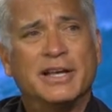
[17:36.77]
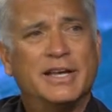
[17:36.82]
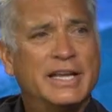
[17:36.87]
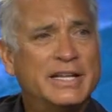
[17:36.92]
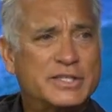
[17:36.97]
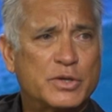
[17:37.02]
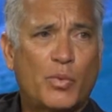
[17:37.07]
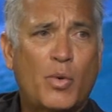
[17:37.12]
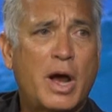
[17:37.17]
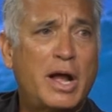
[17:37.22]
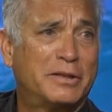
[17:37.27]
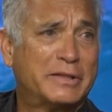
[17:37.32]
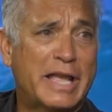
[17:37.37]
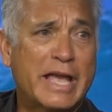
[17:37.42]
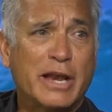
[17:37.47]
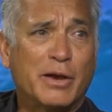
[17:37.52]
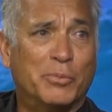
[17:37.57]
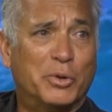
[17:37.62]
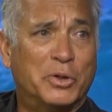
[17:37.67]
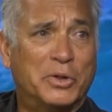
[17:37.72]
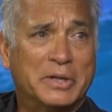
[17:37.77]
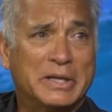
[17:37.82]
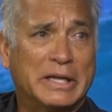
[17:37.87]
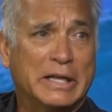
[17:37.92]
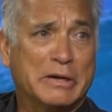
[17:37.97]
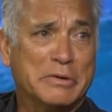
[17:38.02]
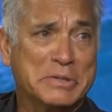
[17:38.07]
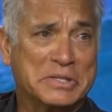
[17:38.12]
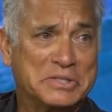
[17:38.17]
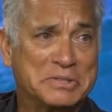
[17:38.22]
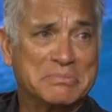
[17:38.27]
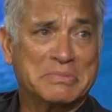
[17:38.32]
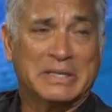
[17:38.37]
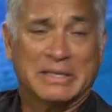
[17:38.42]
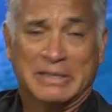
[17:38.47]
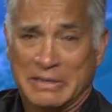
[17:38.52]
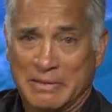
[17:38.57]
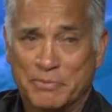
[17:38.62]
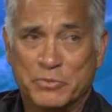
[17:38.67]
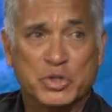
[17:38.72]
It's a wild animal. You know, it's
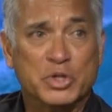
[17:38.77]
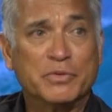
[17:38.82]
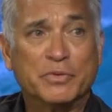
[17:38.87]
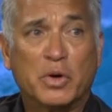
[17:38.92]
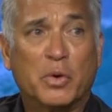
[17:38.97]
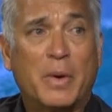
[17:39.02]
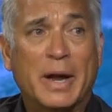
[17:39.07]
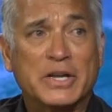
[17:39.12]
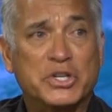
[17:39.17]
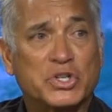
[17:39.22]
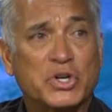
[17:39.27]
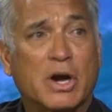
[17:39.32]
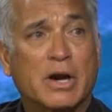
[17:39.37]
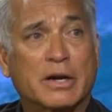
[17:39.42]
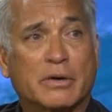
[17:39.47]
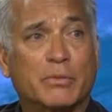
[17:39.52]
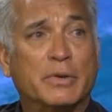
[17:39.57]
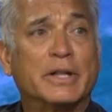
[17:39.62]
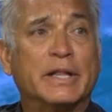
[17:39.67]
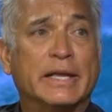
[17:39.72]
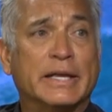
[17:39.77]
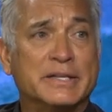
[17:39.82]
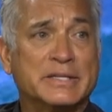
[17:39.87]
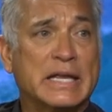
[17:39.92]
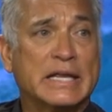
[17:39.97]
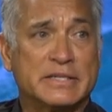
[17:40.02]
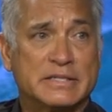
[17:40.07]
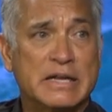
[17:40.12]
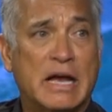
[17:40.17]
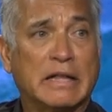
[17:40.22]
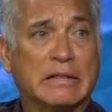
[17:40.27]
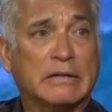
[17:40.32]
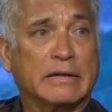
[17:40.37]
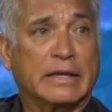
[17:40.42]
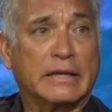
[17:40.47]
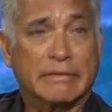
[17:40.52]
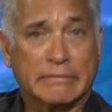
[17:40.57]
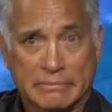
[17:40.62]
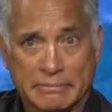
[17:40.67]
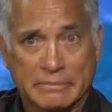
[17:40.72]
juvenile white shark really is, is not
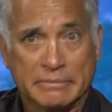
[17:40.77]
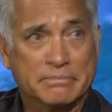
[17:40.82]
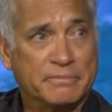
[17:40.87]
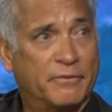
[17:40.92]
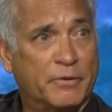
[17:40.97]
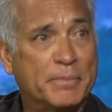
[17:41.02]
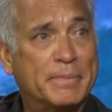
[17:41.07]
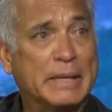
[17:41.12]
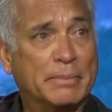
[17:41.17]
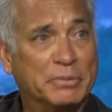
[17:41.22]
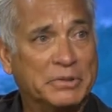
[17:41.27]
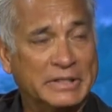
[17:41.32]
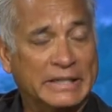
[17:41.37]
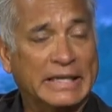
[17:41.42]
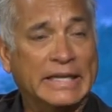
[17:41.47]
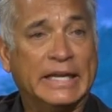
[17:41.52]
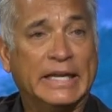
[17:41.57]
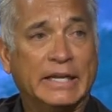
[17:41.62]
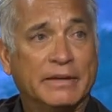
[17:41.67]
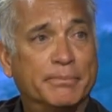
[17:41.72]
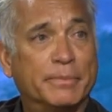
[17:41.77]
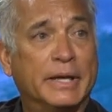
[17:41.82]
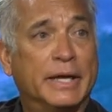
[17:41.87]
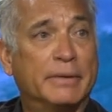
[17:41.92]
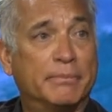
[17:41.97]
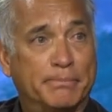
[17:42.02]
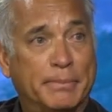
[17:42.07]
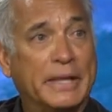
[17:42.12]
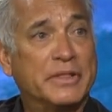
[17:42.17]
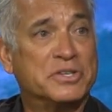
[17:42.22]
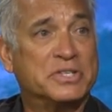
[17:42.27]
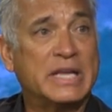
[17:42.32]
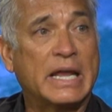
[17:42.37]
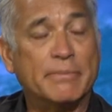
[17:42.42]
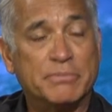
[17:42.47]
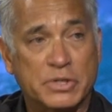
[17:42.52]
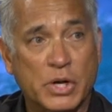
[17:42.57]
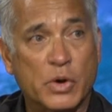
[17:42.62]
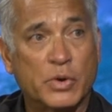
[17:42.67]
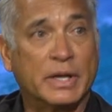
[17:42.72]
looking for people to eat. But by the same
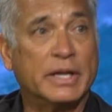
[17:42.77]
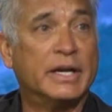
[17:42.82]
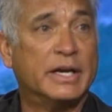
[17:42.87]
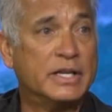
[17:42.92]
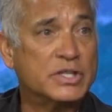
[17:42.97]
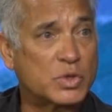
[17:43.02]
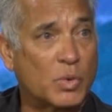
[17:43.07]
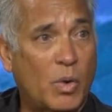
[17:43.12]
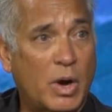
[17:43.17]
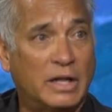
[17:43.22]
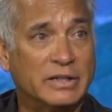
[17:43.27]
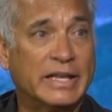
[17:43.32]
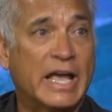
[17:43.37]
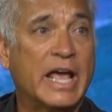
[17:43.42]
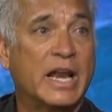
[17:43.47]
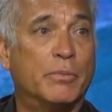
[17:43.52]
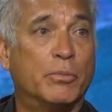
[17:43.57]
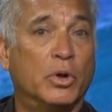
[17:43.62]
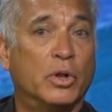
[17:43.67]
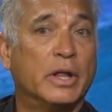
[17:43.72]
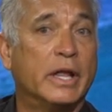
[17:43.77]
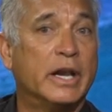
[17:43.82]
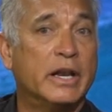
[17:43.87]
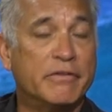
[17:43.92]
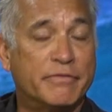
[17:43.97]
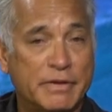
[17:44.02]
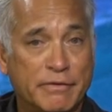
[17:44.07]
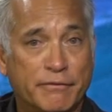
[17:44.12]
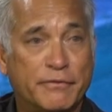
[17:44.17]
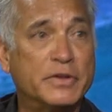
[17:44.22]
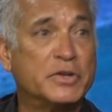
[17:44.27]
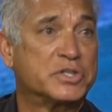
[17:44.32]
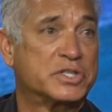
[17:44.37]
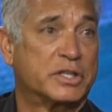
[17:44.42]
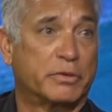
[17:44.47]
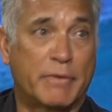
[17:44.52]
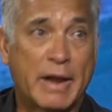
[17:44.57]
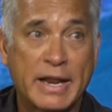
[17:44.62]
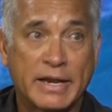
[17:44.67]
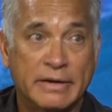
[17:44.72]
token, it is a wild animal, and if it feels
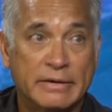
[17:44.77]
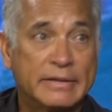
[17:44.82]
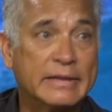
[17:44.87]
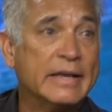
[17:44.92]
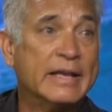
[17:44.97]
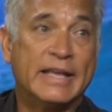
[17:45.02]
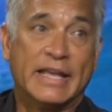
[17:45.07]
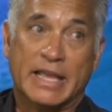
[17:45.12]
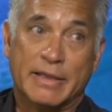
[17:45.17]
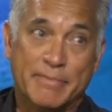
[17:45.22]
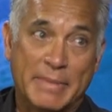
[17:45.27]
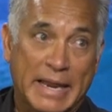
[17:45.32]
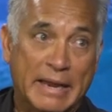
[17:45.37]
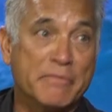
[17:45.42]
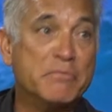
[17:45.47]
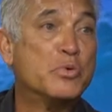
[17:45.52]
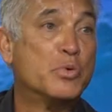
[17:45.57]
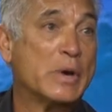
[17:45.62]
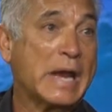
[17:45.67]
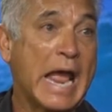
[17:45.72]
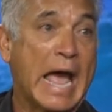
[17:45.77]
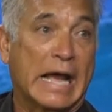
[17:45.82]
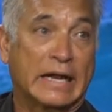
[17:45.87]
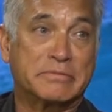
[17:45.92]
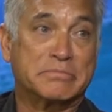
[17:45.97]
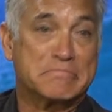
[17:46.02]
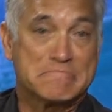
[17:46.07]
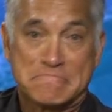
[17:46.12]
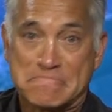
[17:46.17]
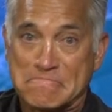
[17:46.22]
threatened, it may react